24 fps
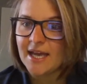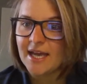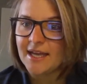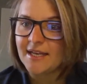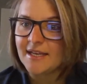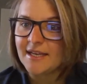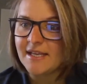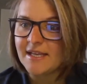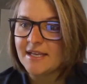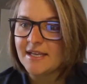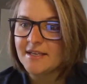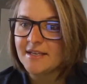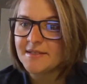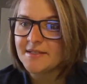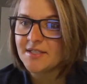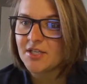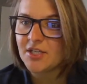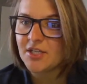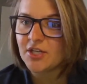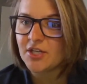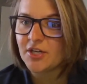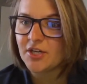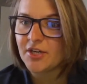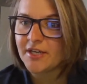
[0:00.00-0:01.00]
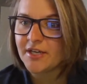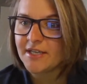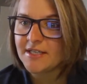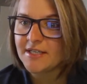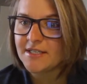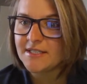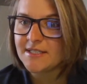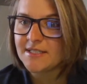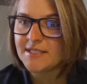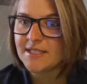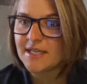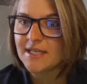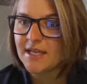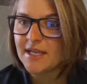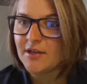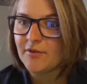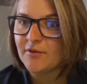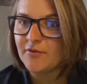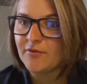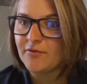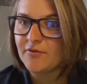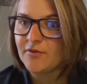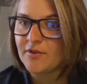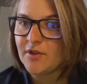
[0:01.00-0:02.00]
and he is curious if